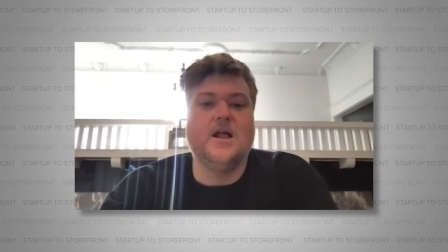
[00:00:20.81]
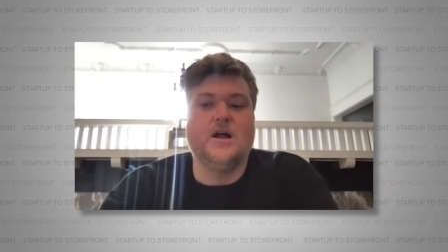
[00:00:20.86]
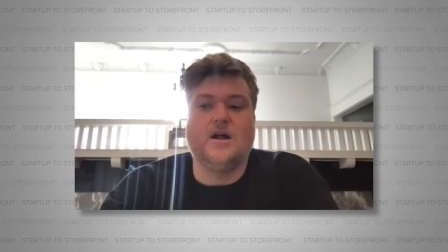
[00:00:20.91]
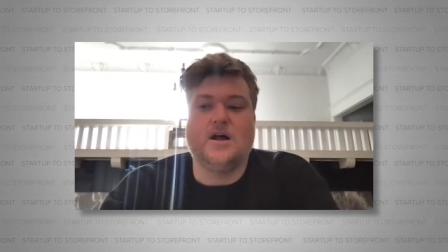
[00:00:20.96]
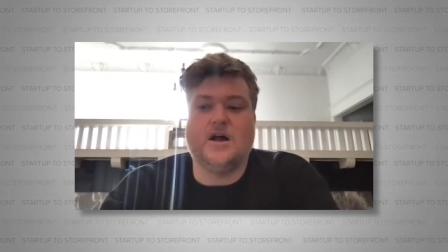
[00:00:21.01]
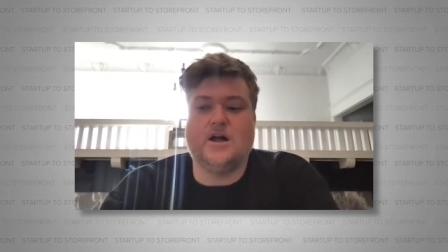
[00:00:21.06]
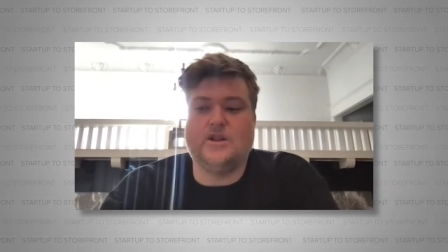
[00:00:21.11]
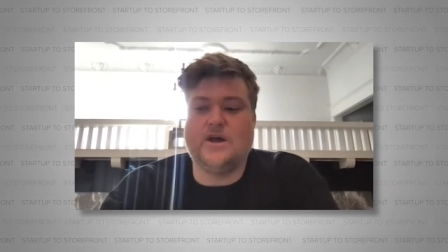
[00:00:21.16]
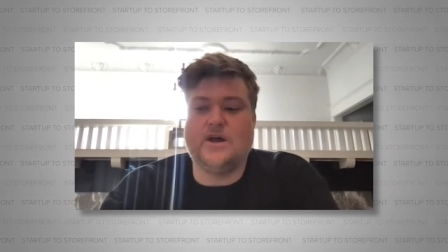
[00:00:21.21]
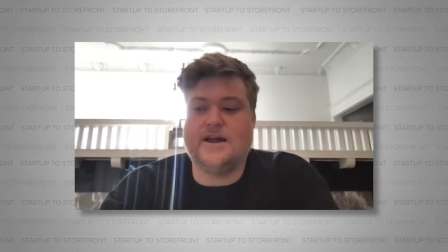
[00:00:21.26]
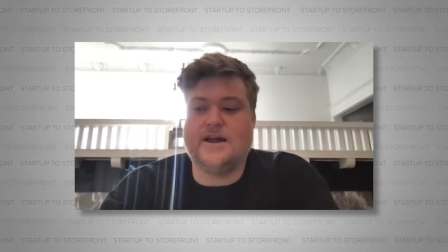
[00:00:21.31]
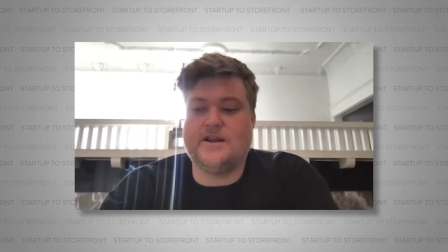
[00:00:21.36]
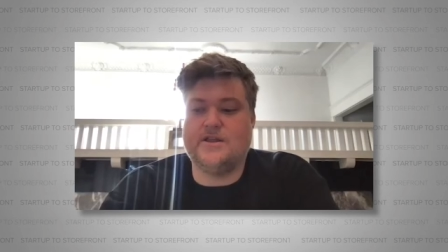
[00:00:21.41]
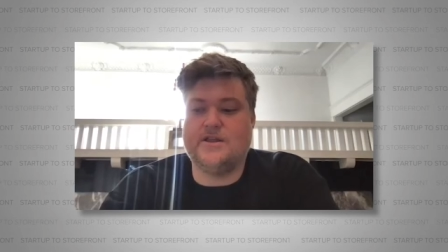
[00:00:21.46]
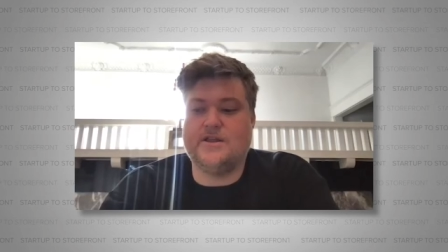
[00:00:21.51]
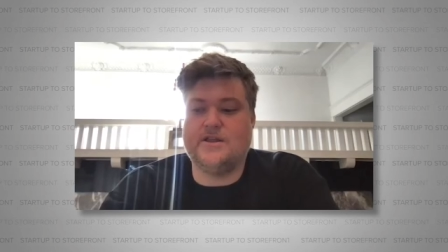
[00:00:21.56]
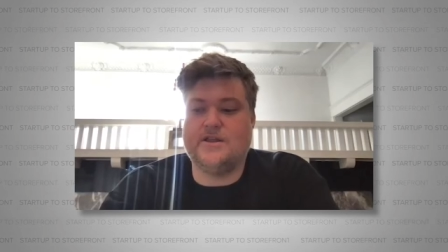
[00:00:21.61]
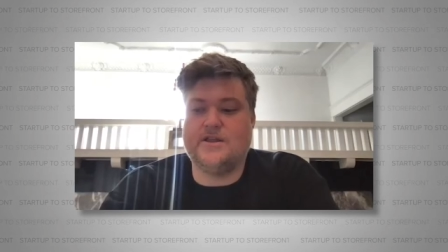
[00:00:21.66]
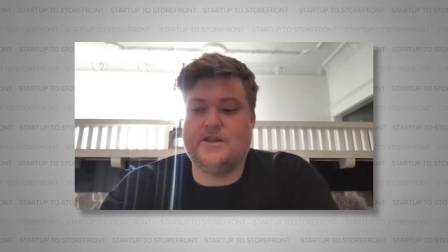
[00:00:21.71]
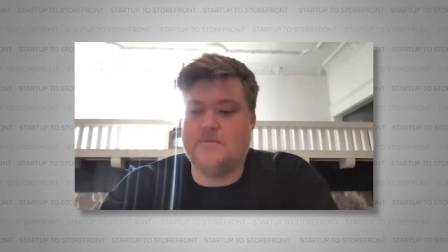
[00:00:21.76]
A lot of
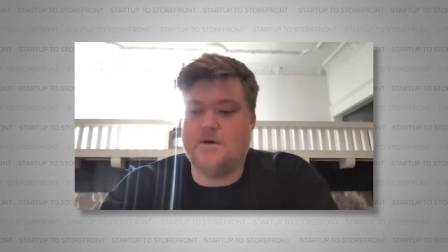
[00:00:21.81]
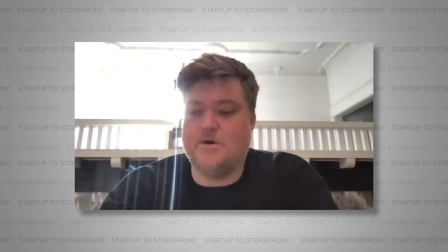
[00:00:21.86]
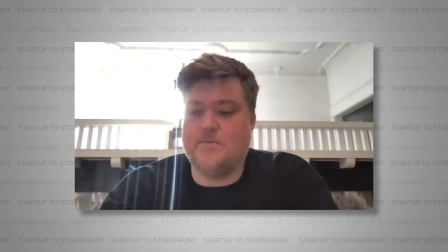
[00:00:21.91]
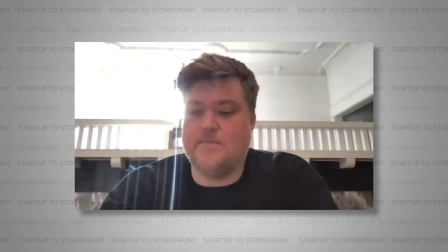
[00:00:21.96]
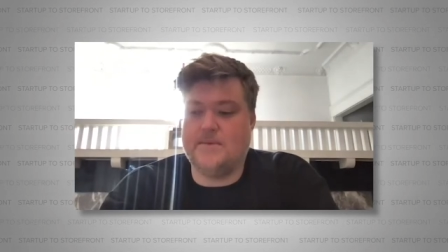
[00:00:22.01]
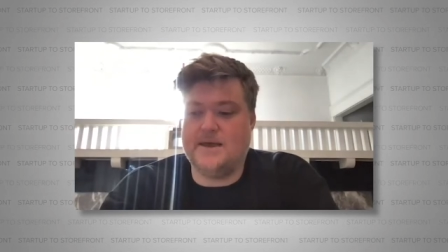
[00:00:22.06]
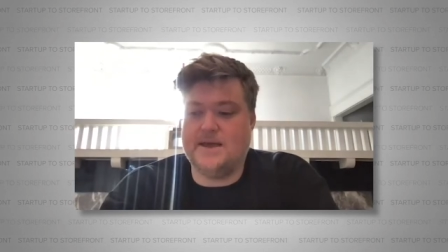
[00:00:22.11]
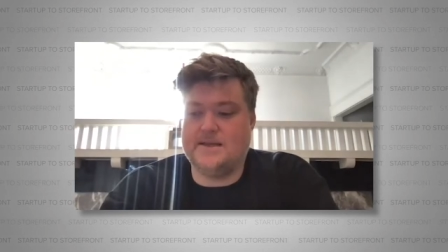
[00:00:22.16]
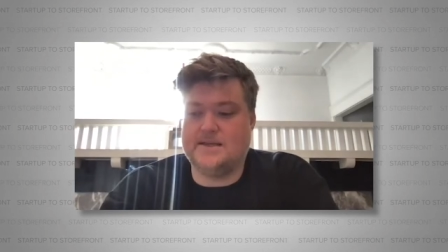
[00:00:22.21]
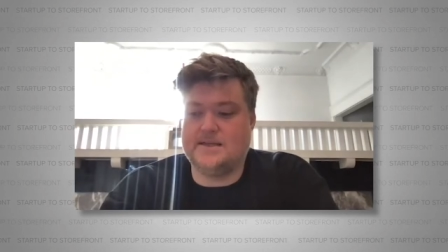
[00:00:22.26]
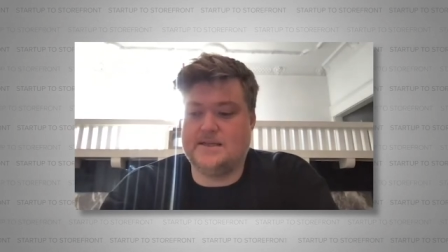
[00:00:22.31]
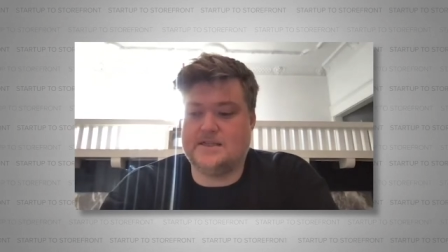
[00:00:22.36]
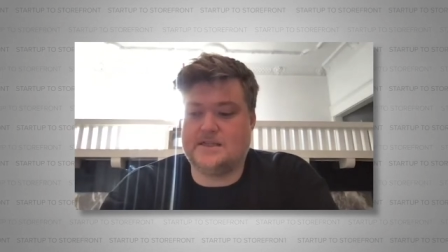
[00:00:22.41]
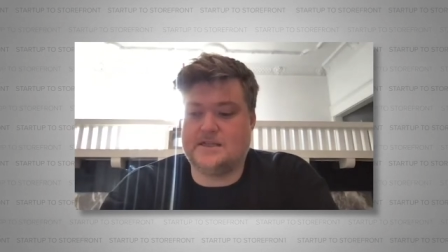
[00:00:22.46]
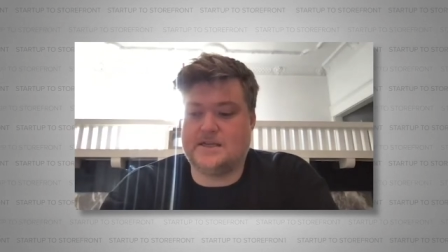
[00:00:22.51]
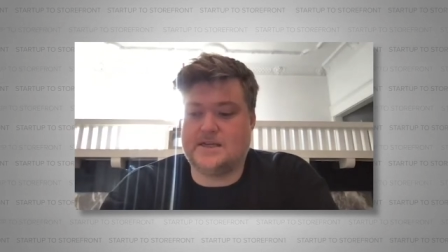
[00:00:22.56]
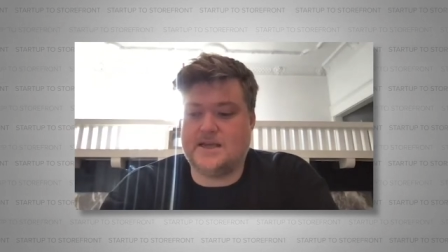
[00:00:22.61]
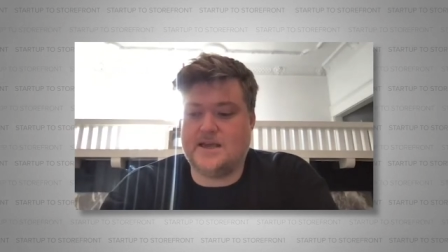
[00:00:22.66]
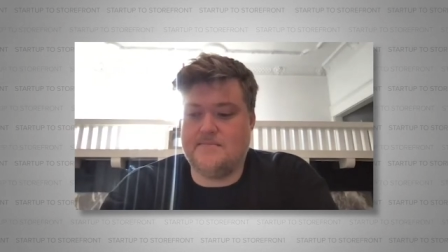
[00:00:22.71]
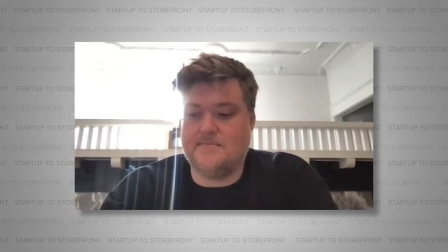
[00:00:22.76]
those
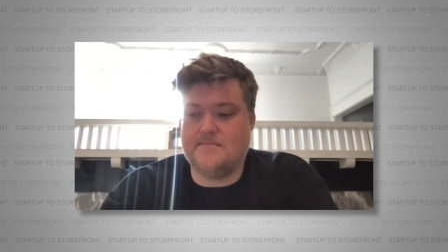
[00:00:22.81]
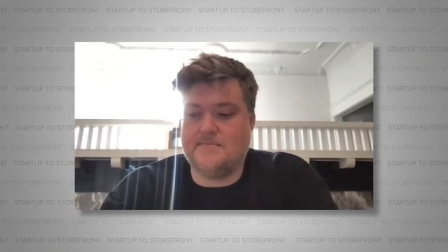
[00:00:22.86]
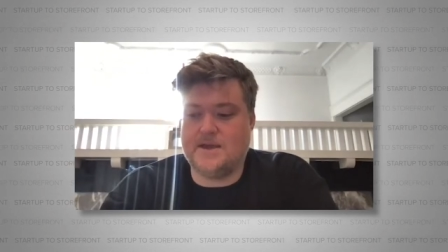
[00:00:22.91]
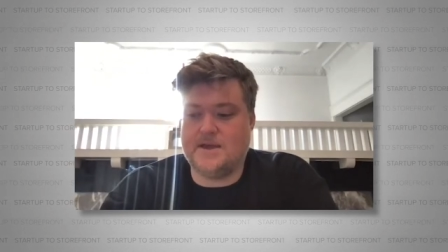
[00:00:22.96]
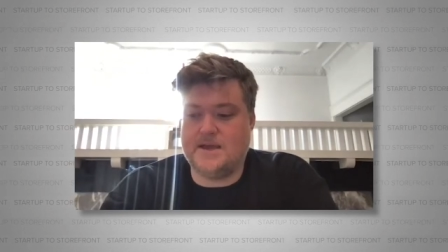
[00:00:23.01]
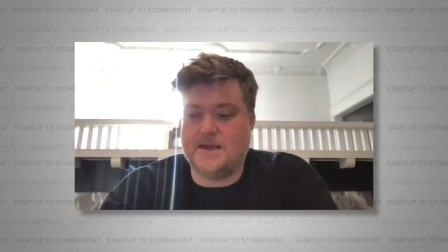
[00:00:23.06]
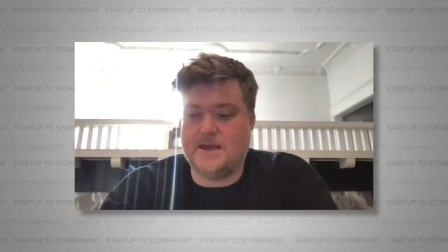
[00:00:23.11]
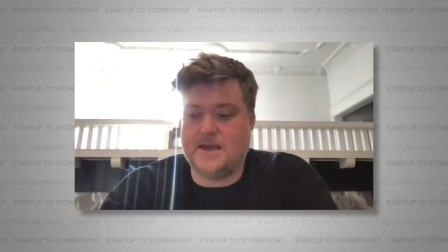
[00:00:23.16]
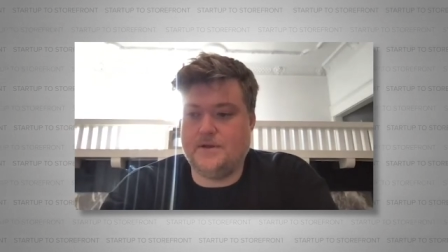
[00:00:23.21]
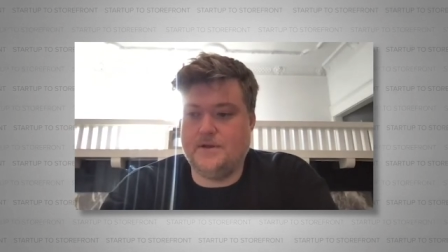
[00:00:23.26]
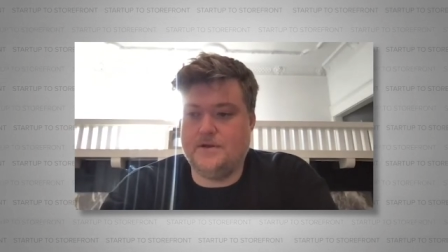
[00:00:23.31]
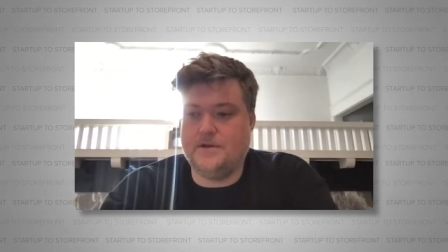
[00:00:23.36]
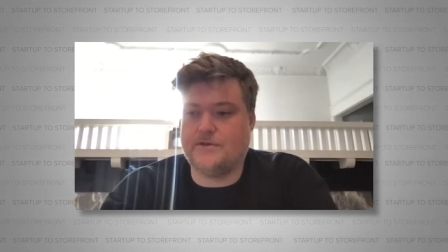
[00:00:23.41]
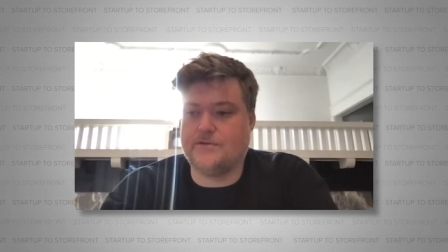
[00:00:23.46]
moments can be